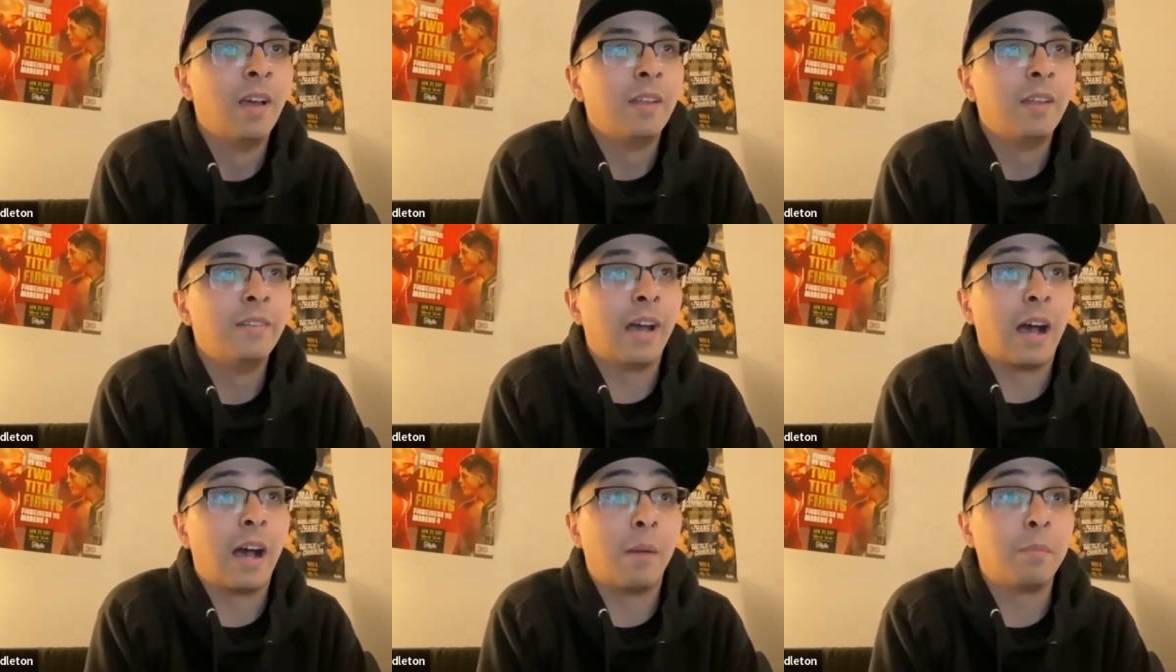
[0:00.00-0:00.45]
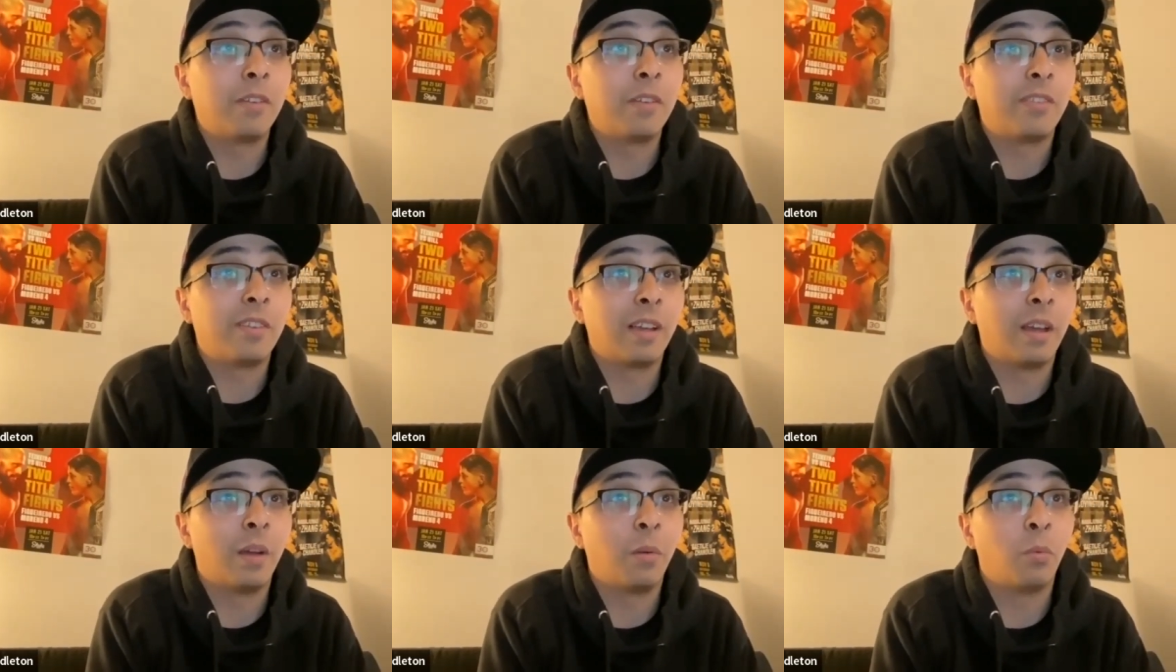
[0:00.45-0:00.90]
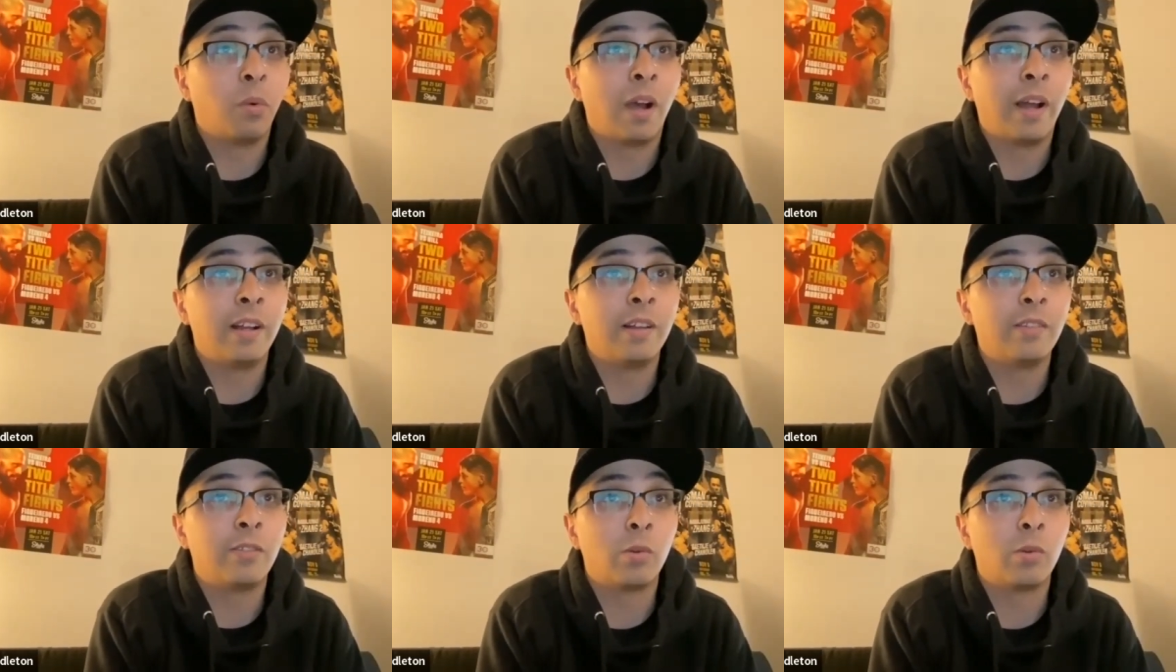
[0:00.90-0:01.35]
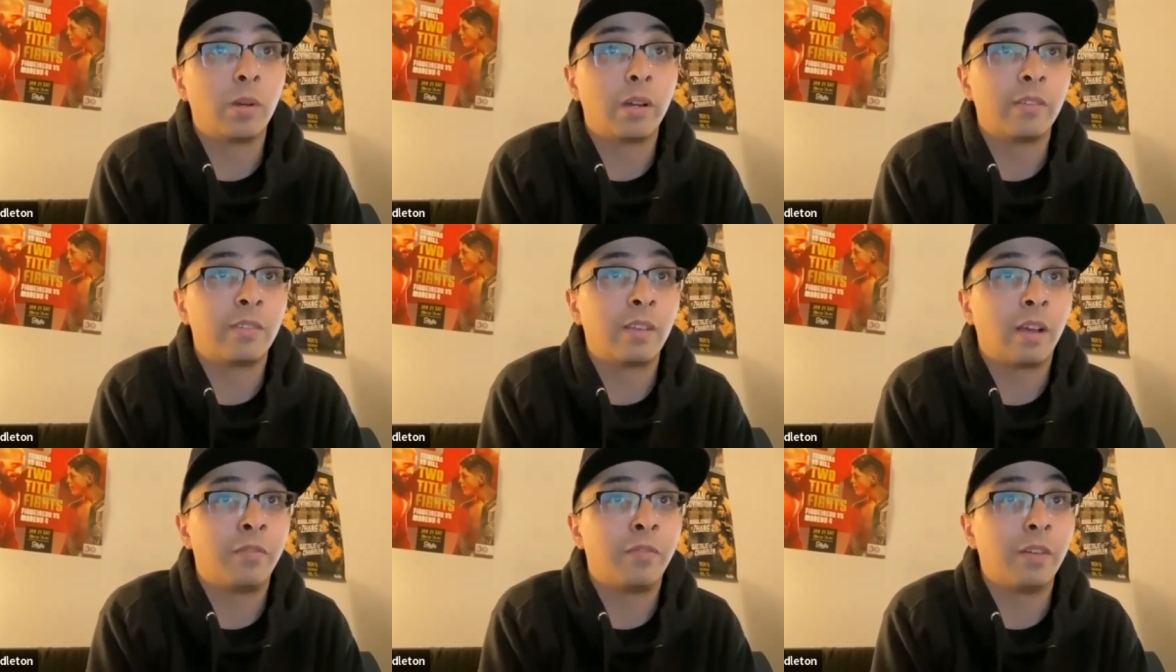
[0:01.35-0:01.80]
Now, I'm just going to get right into it
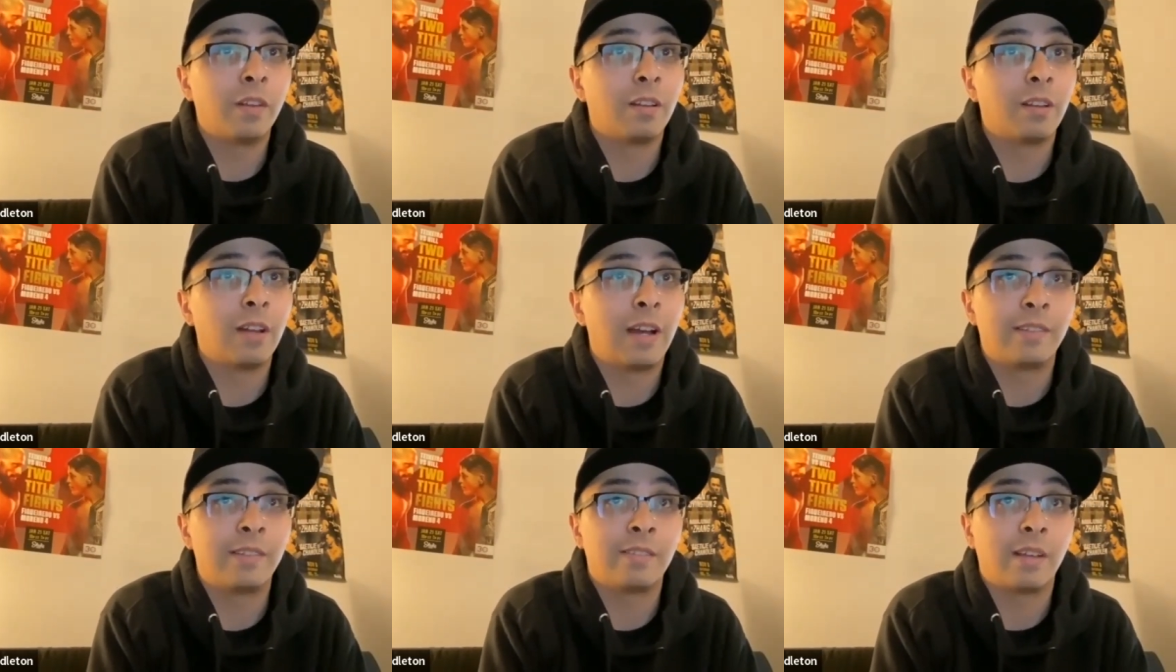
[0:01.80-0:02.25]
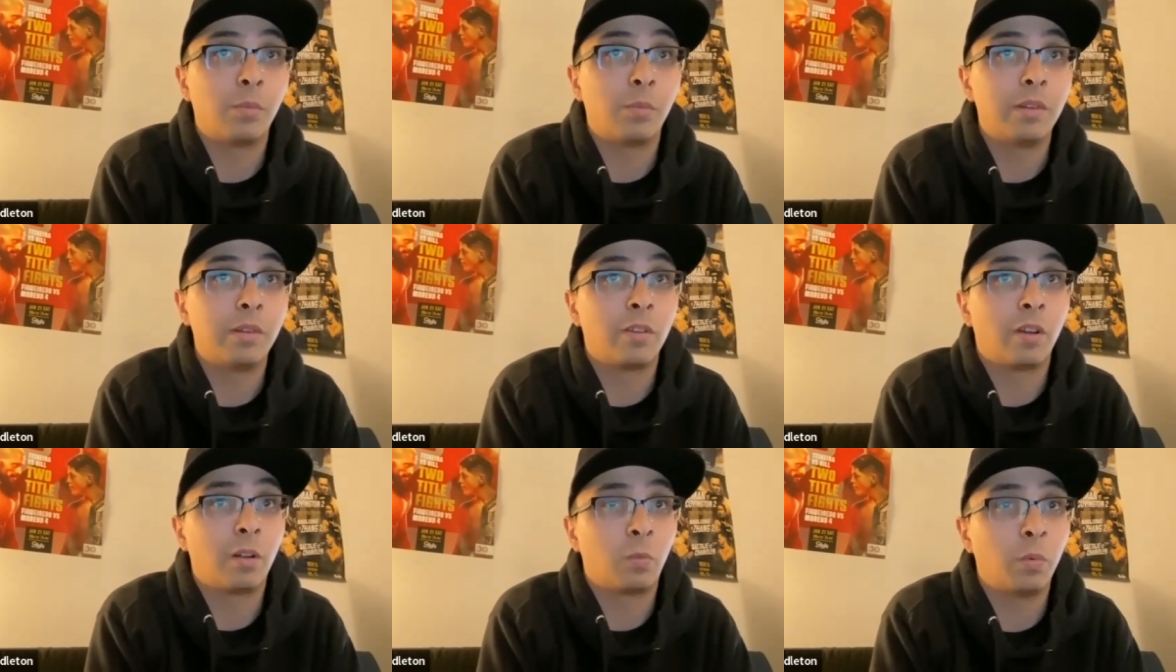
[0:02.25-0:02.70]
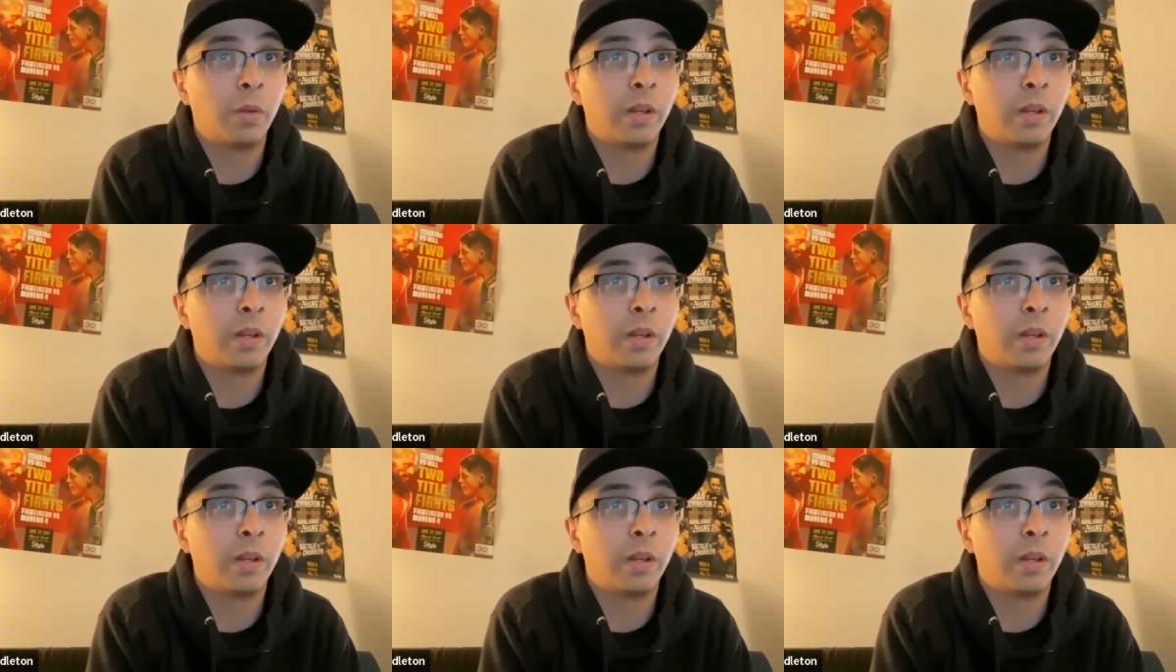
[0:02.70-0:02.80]
because I feel the last time we talked,